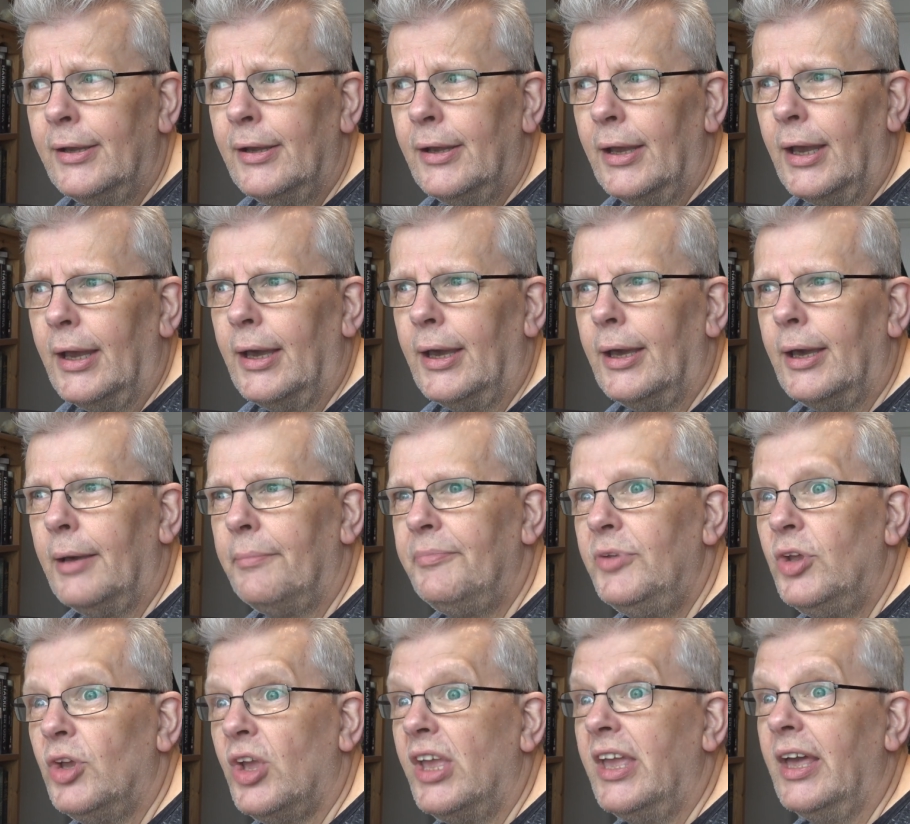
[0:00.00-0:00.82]

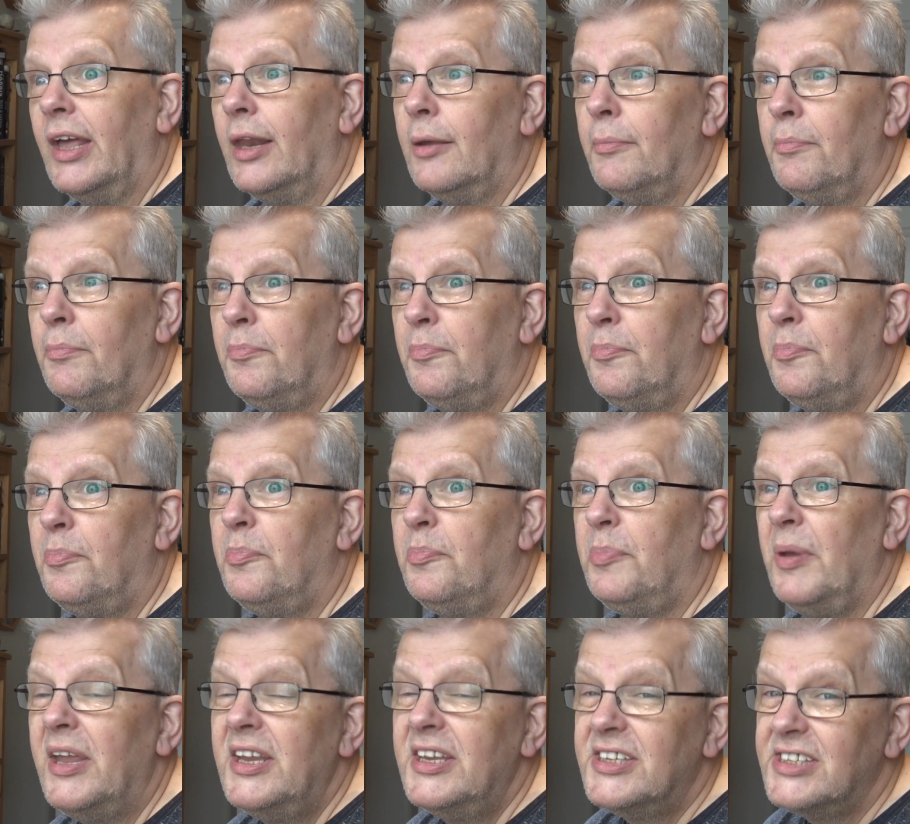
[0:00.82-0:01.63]
You can get a
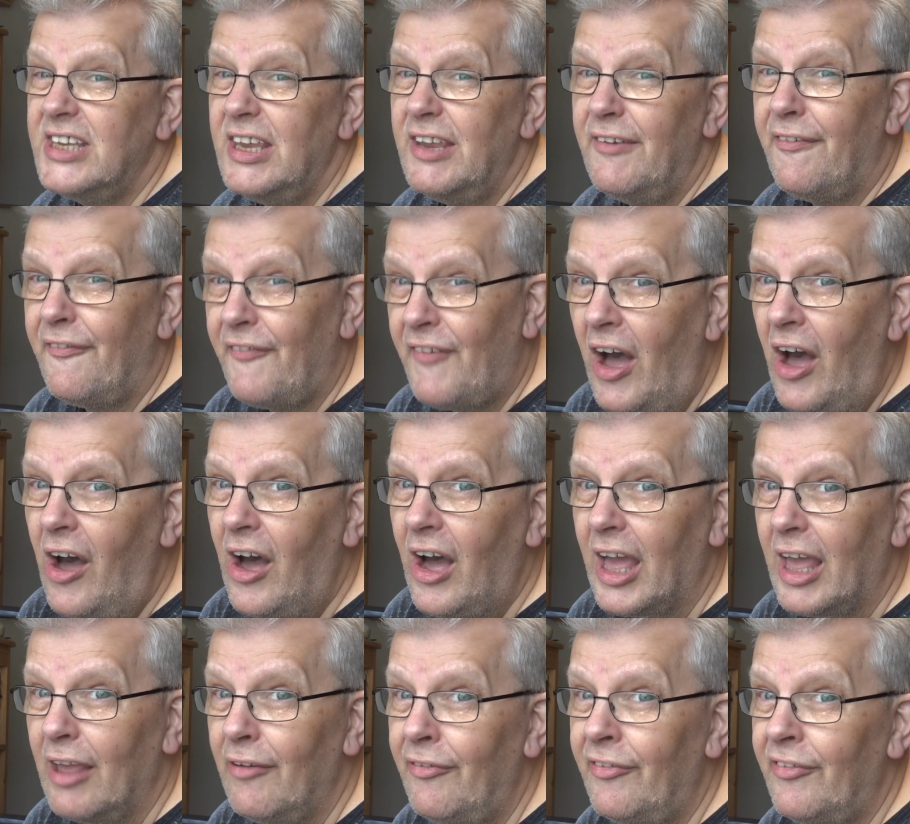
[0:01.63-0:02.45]

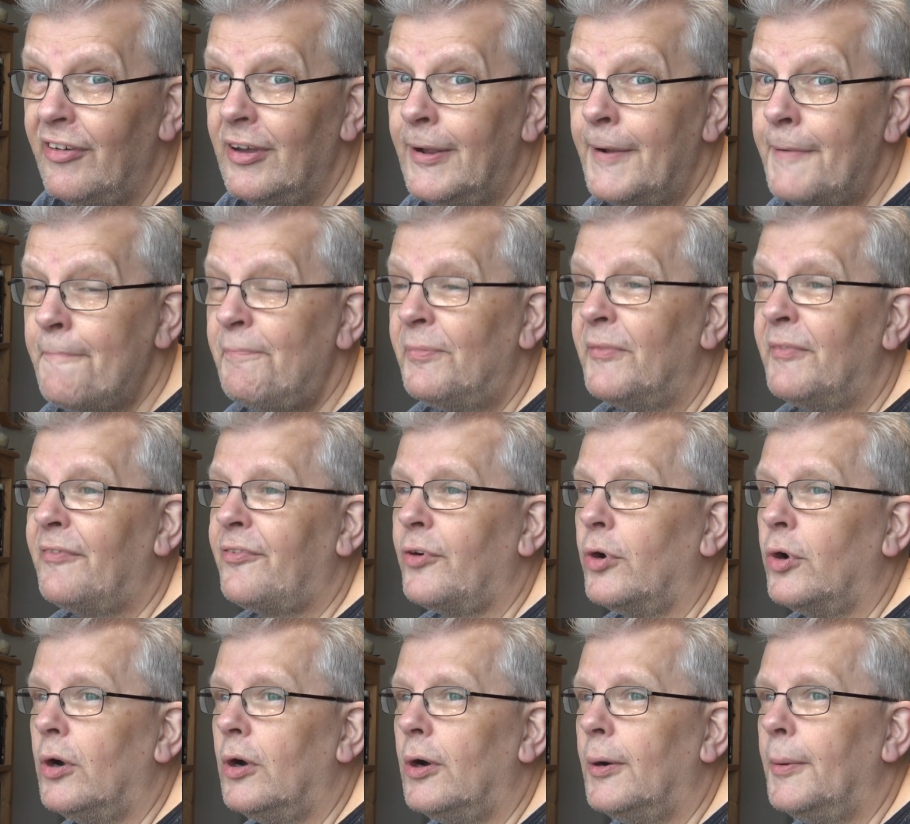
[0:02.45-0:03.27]
BT5
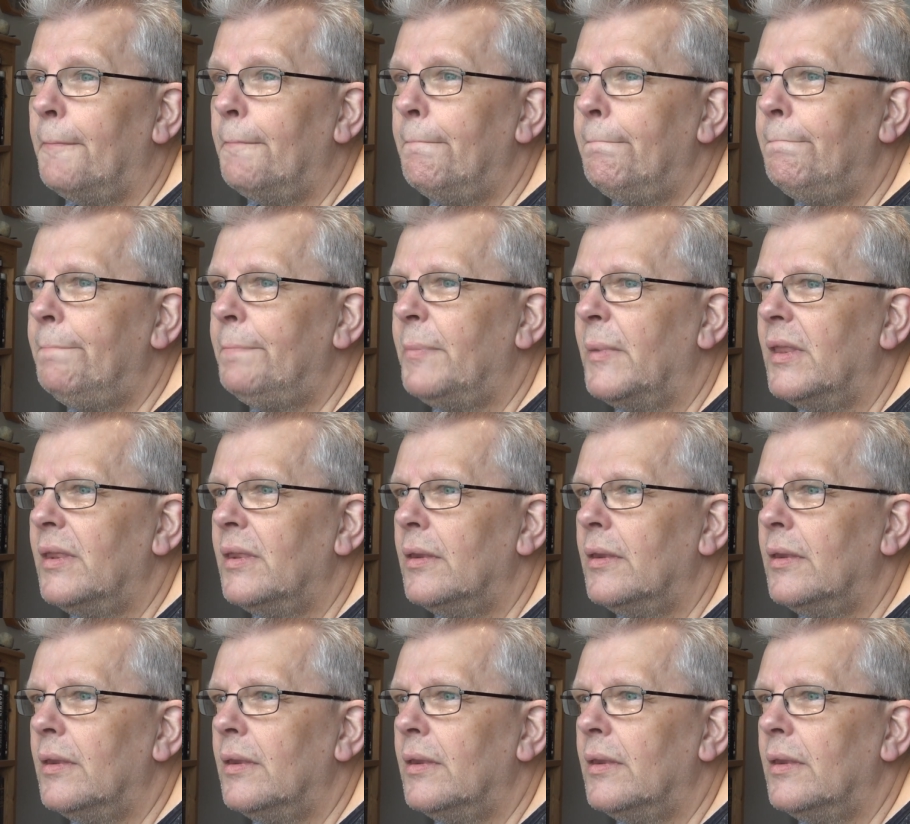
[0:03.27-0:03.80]
from